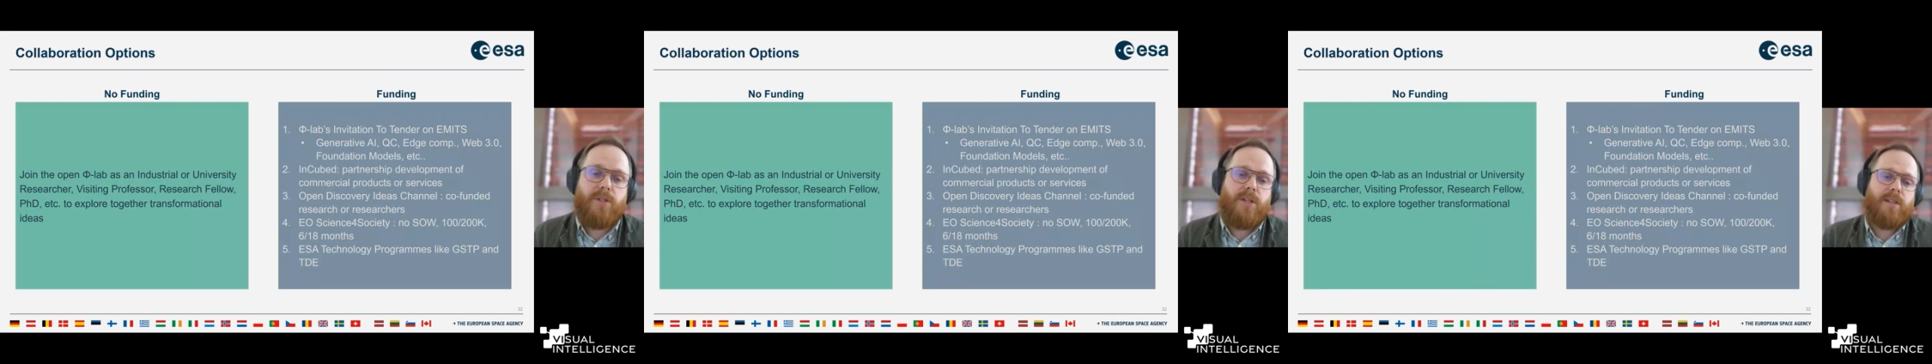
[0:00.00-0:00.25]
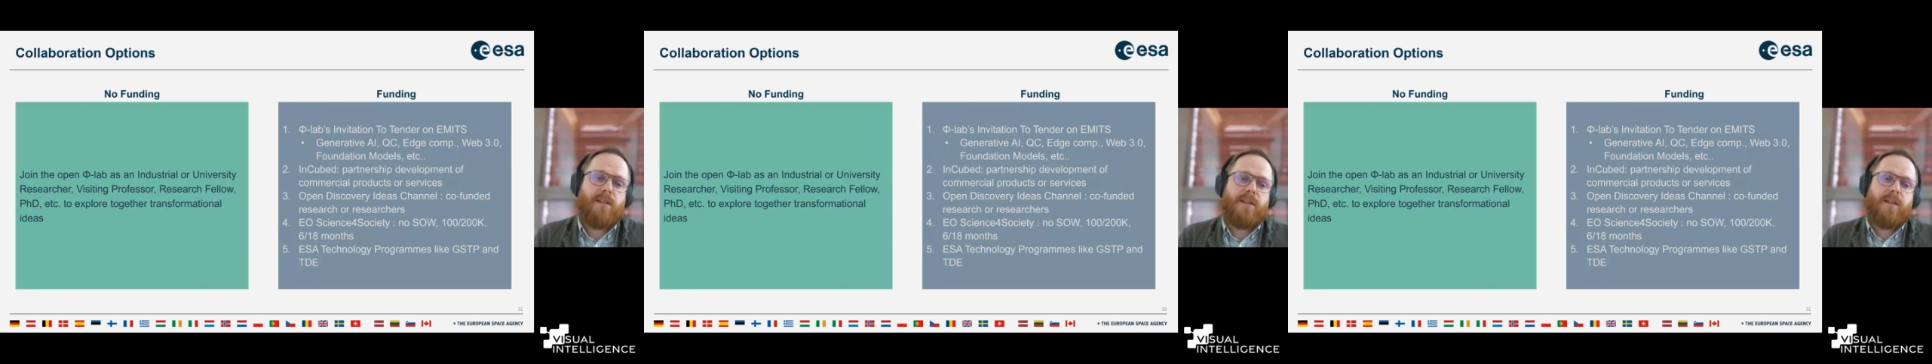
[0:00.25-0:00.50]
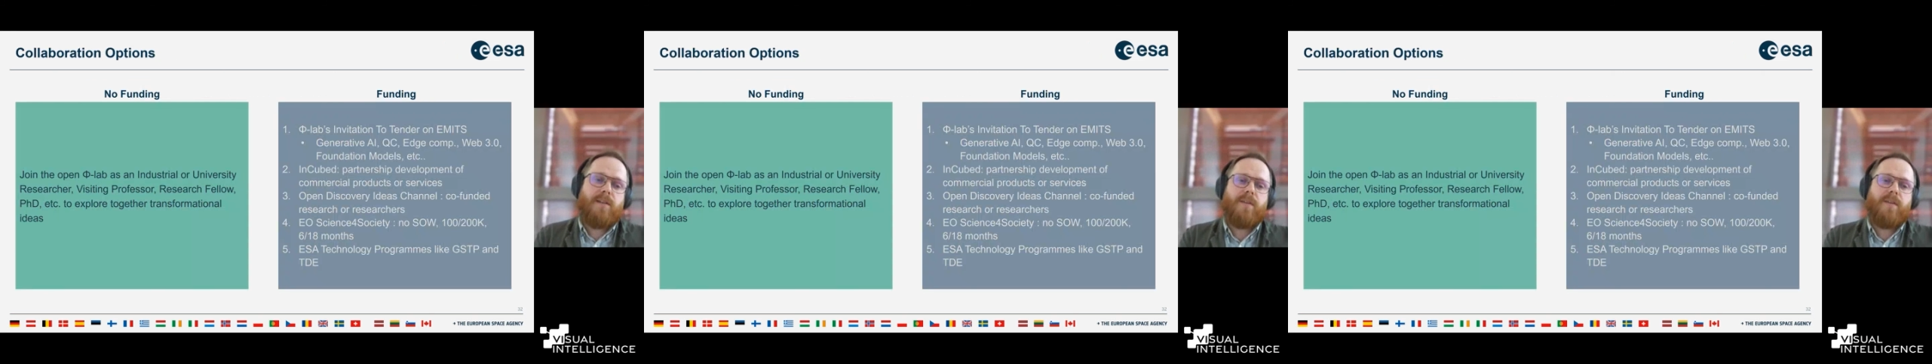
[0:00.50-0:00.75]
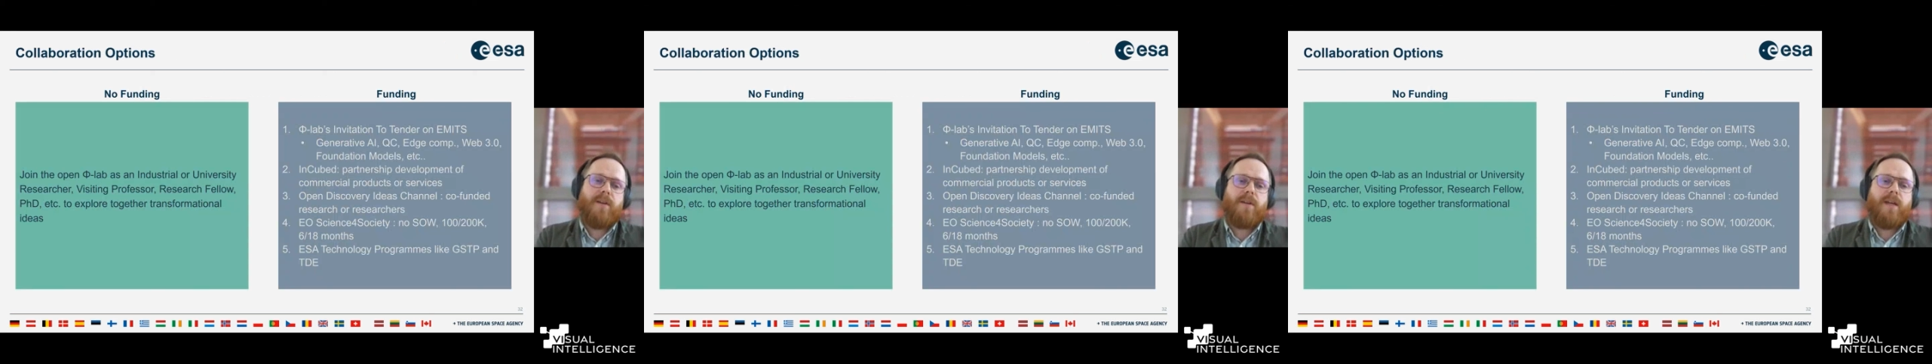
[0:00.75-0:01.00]
project. And at the
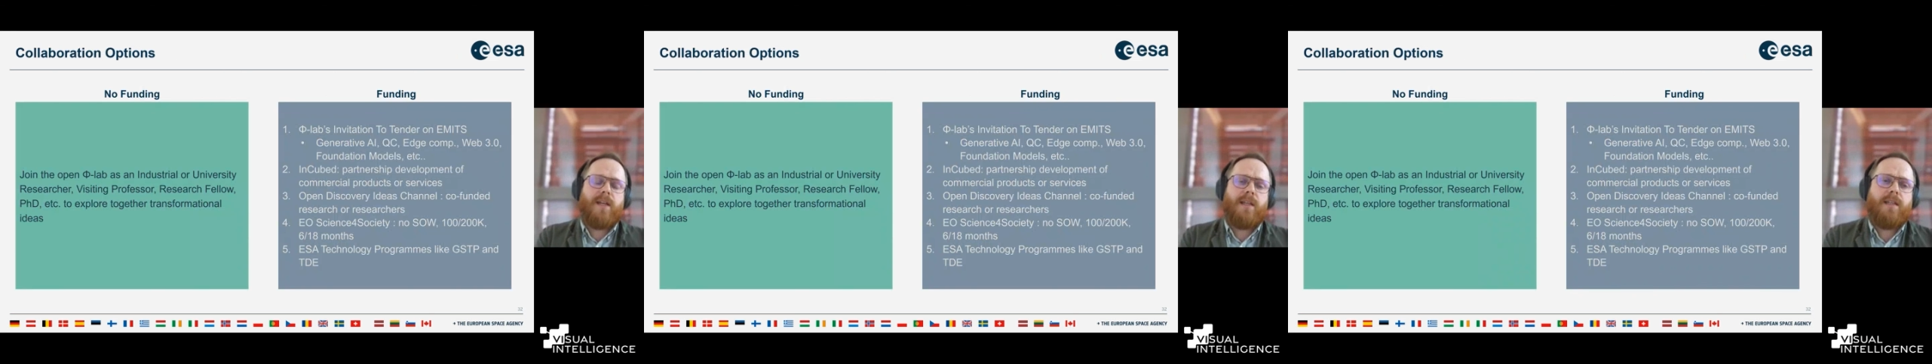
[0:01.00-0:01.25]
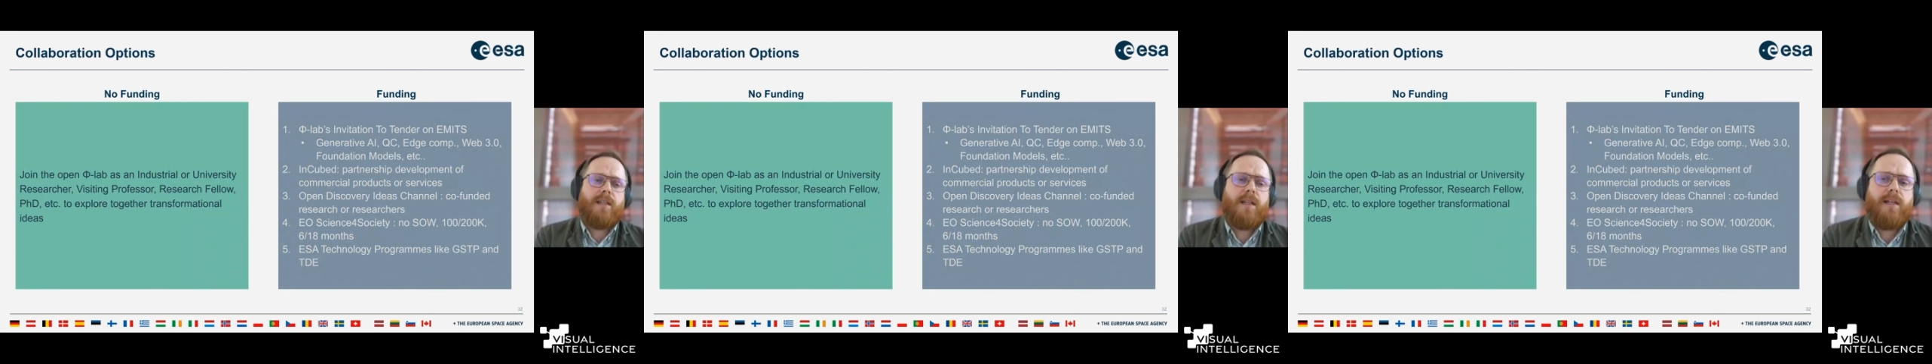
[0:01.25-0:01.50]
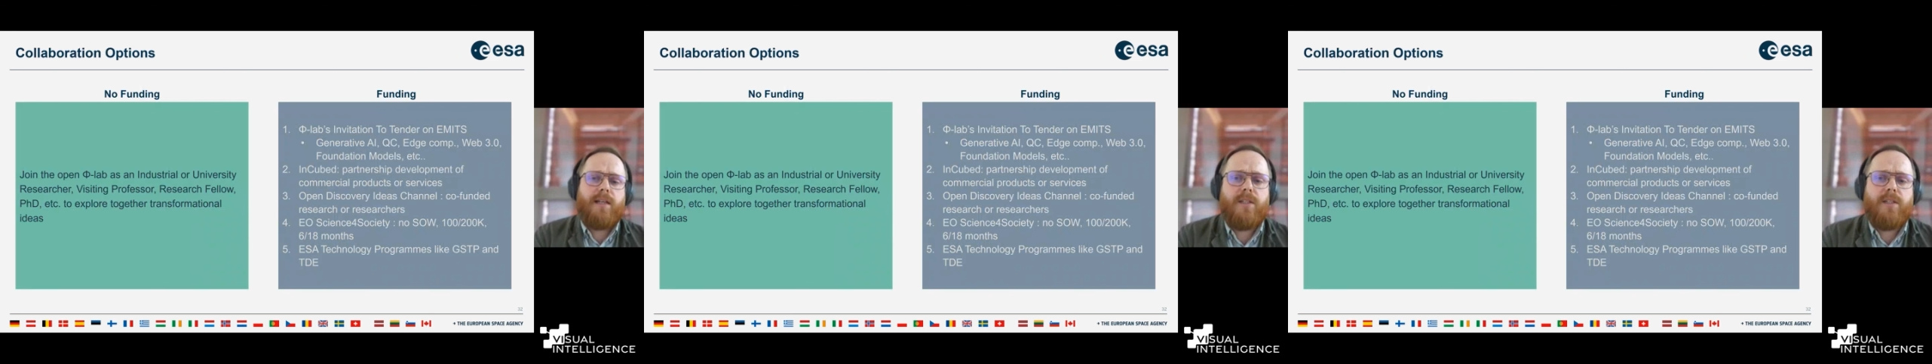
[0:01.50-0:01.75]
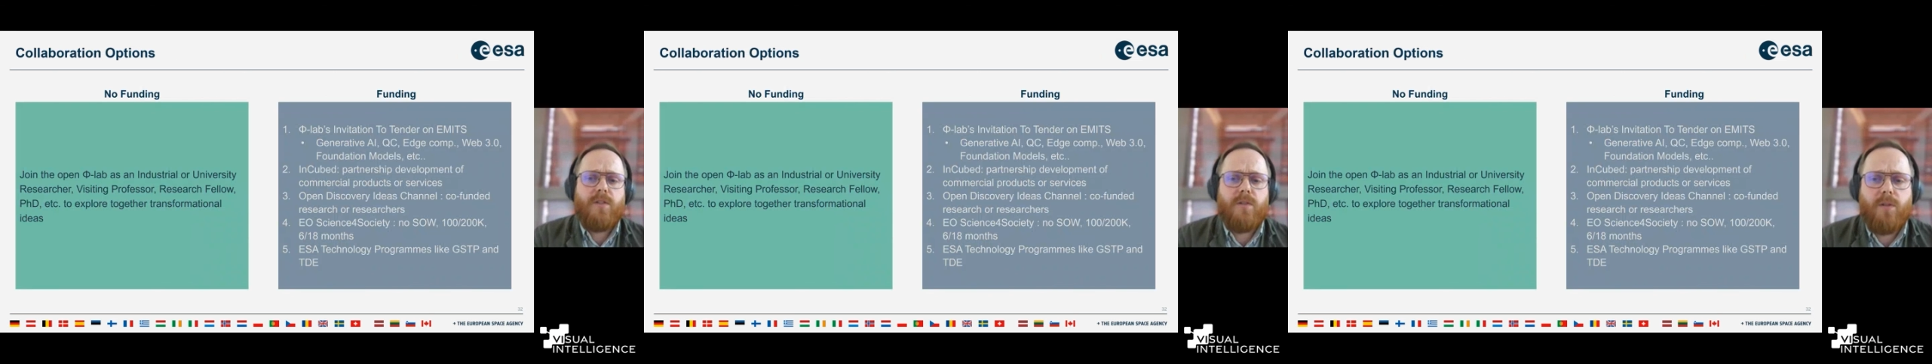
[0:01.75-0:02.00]
very end, I
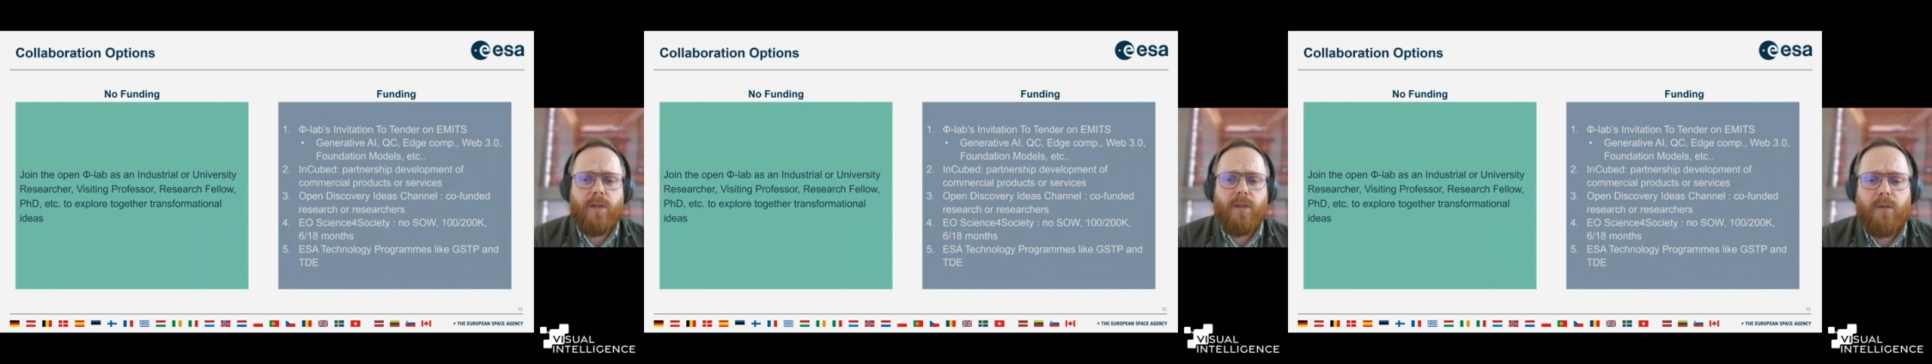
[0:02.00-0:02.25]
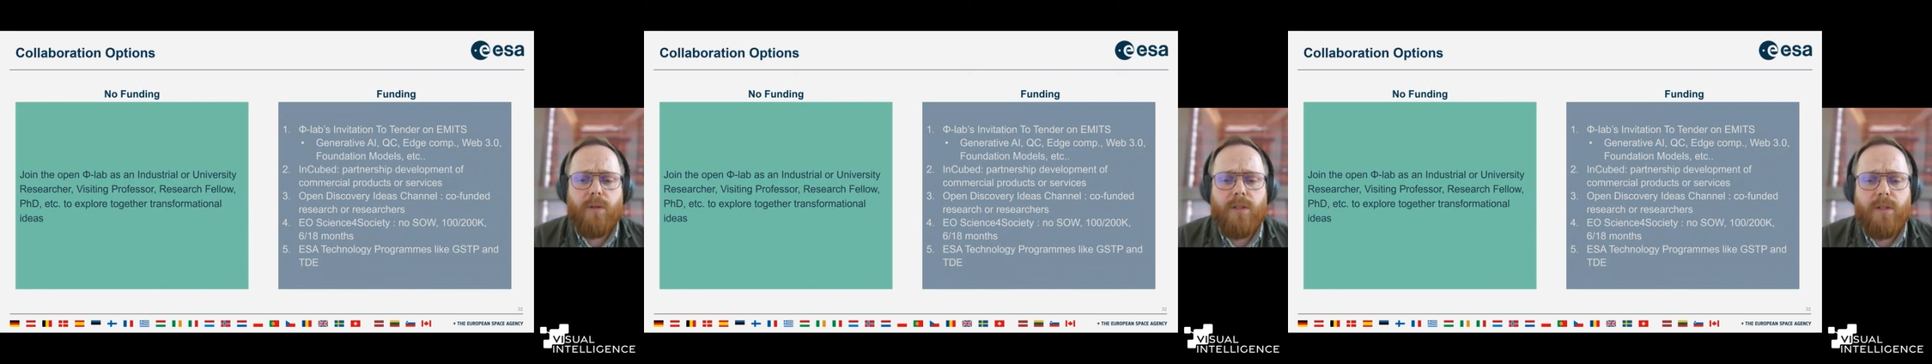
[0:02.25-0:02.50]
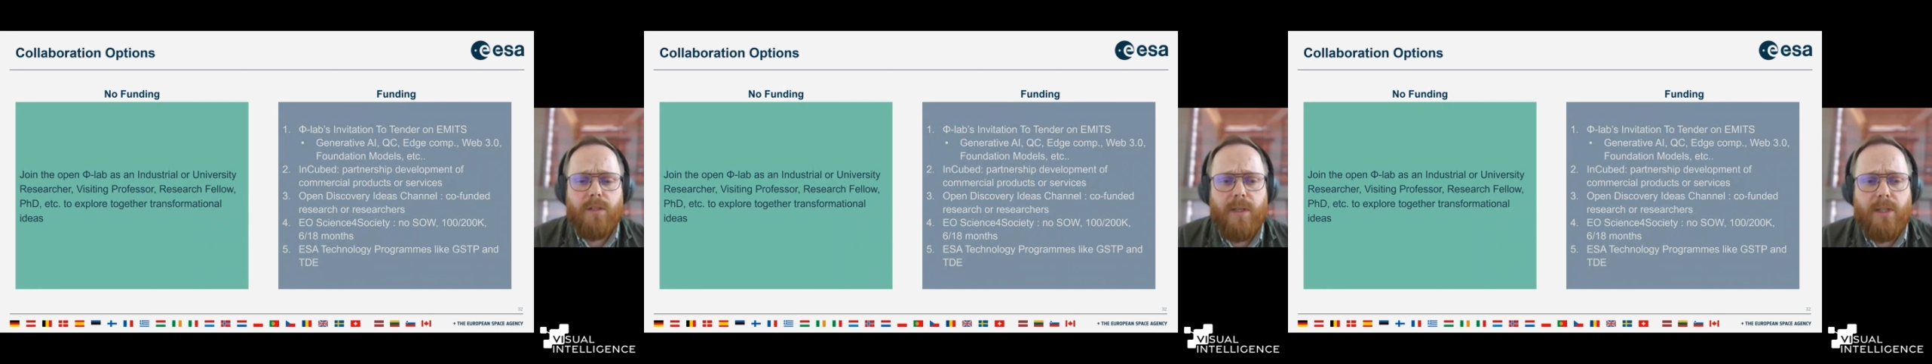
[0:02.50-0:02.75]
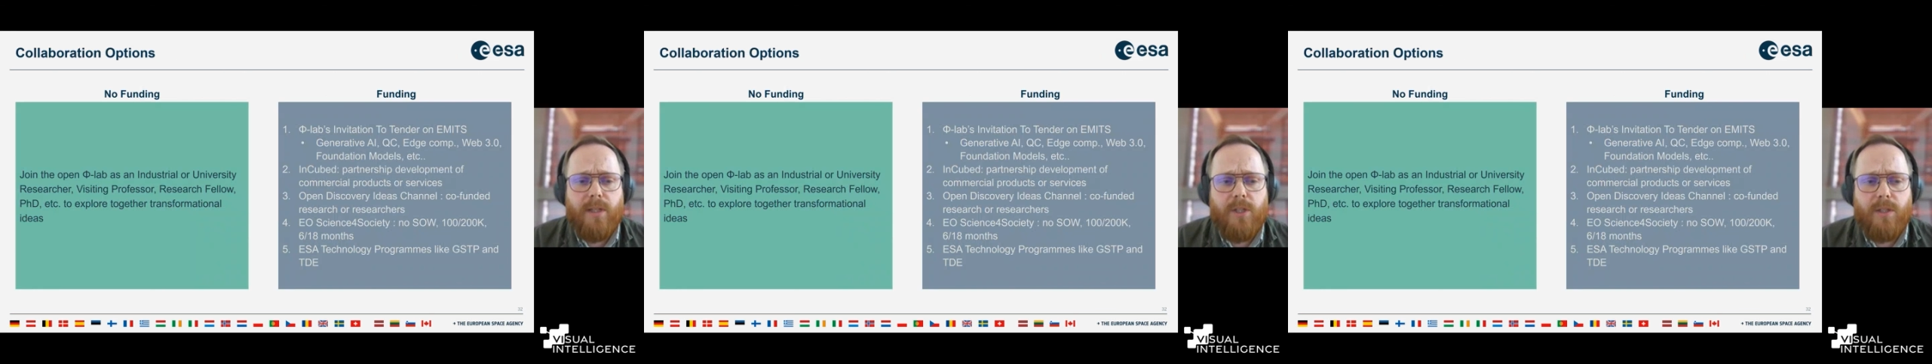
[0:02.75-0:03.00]
just quickly wanted to
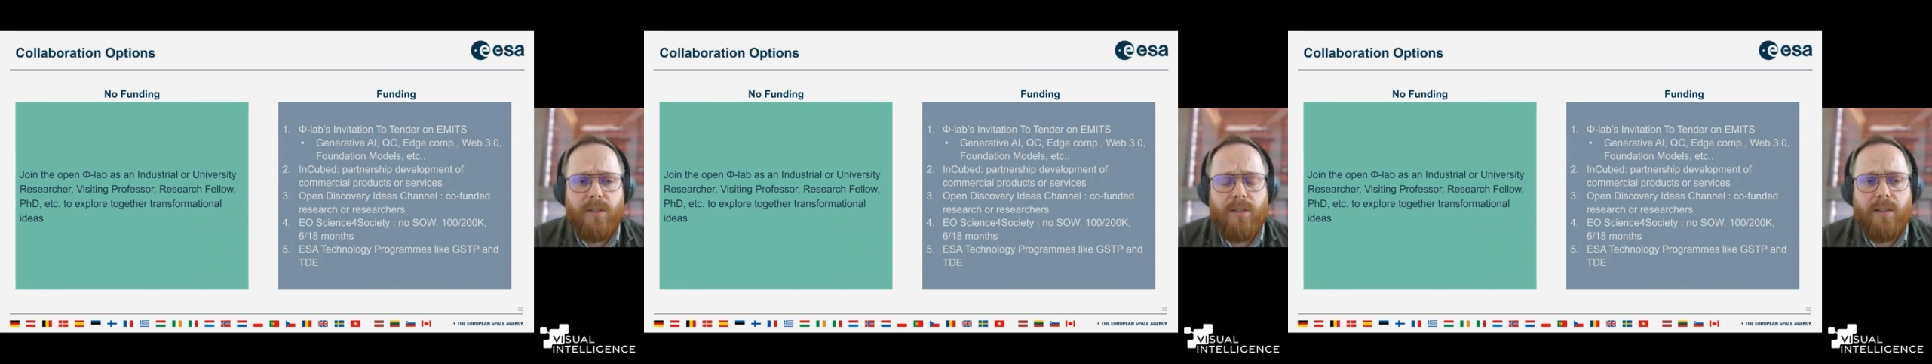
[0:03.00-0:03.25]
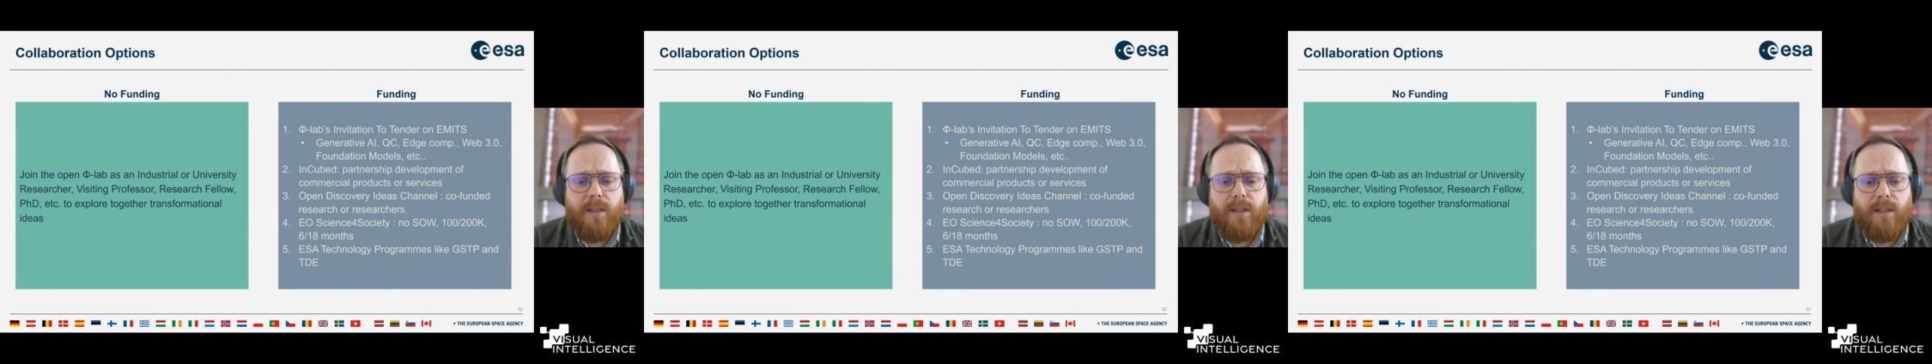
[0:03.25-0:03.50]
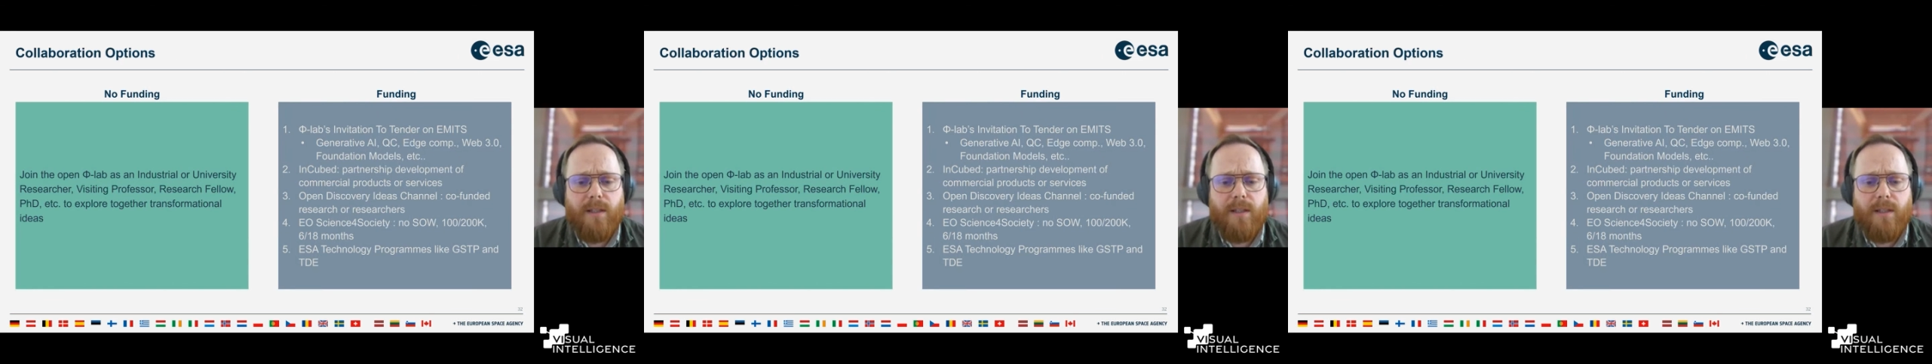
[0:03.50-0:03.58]
mention